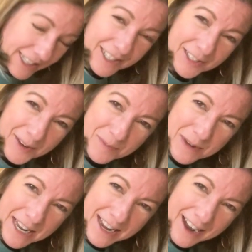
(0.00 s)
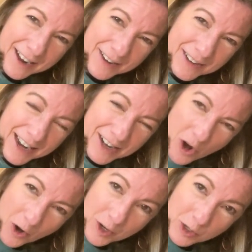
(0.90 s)
sent me an
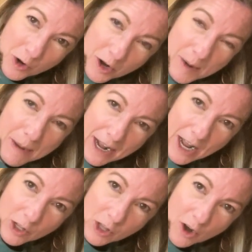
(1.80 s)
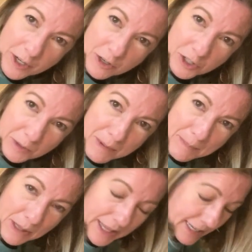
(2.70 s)
article about how long you should be
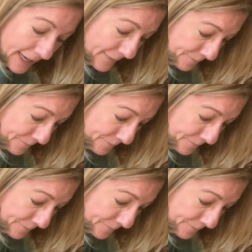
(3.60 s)
planking.